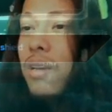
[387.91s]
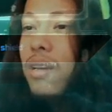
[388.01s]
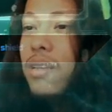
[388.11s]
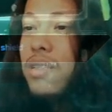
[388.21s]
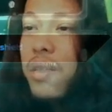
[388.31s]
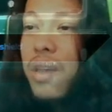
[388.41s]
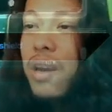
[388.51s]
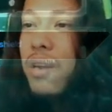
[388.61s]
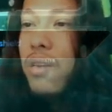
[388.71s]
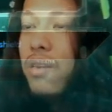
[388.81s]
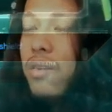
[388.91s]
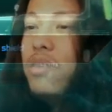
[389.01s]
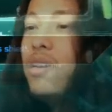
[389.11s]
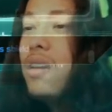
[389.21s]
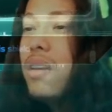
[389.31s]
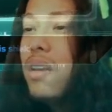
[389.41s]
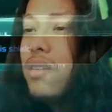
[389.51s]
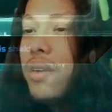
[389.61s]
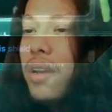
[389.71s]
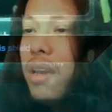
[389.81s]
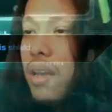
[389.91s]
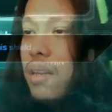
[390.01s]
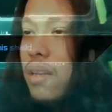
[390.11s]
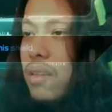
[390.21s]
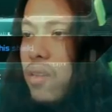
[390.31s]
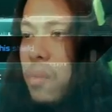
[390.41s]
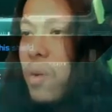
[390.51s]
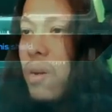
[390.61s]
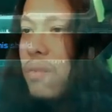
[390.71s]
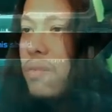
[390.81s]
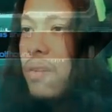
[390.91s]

is there, you're gonna get your head chopped off.